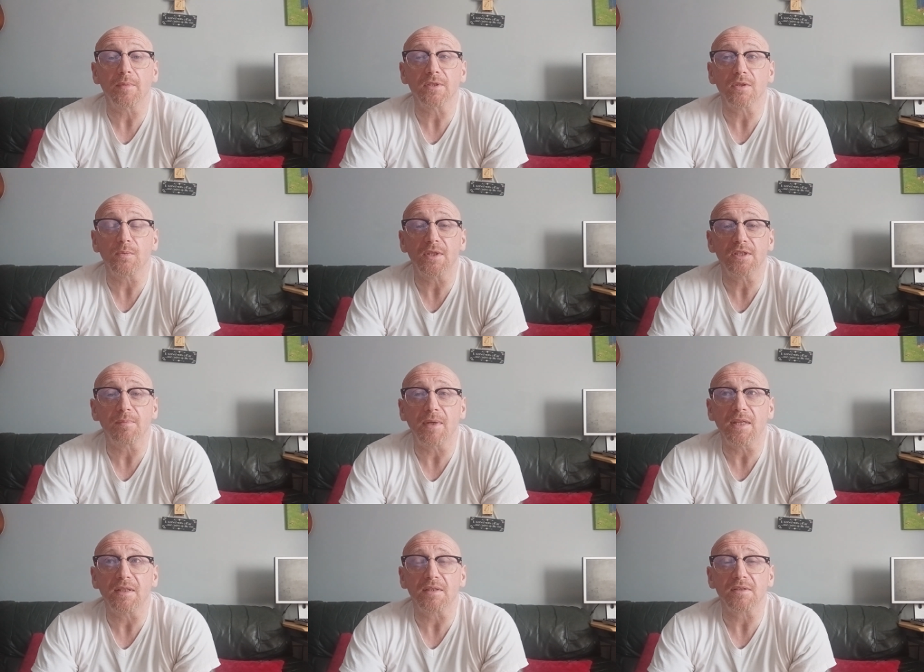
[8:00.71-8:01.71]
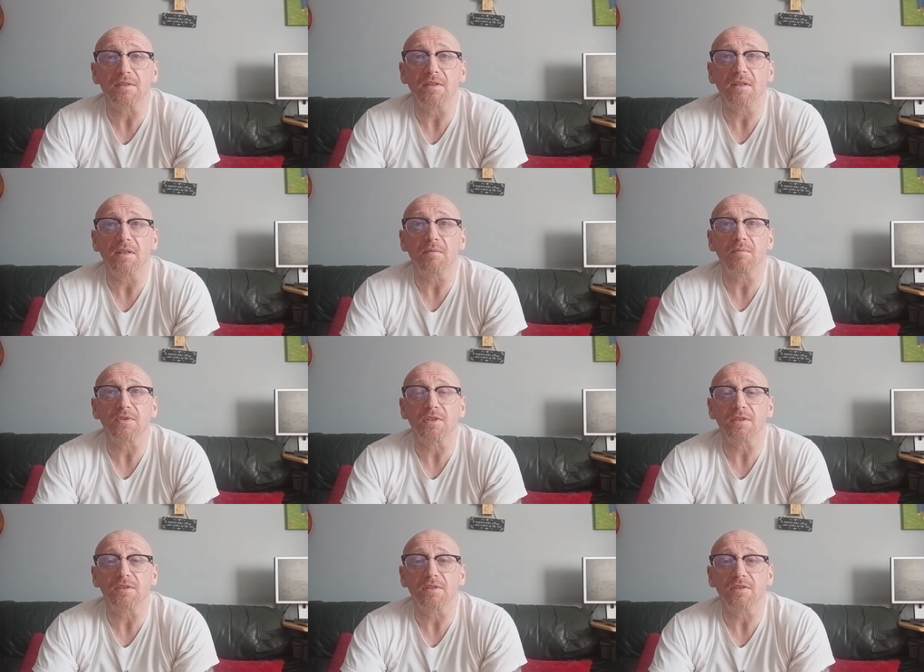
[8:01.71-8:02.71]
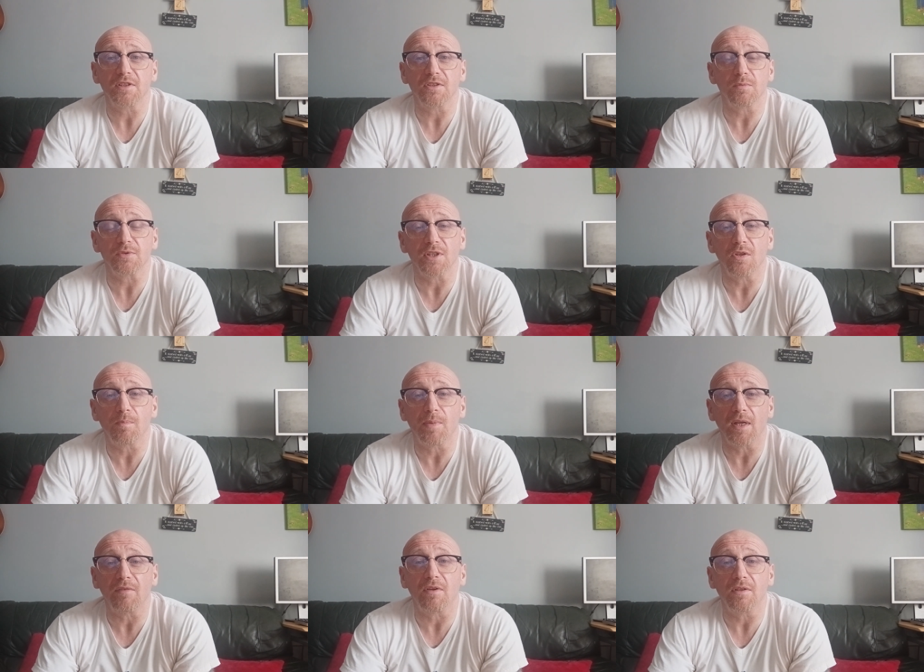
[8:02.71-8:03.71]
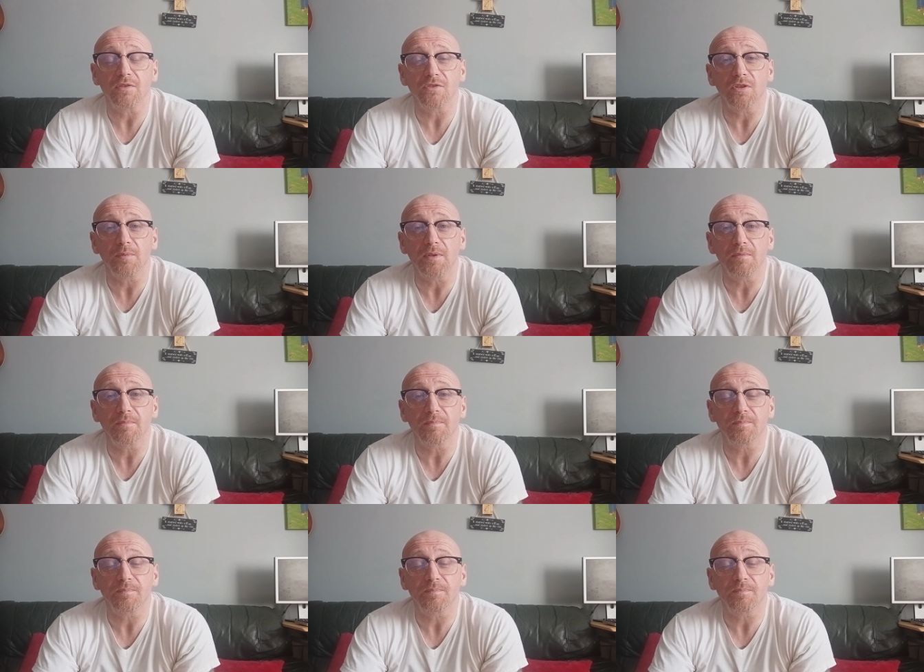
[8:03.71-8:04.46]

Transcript: missed a week's maintenance since it was set up, ever. Do you know what I mean?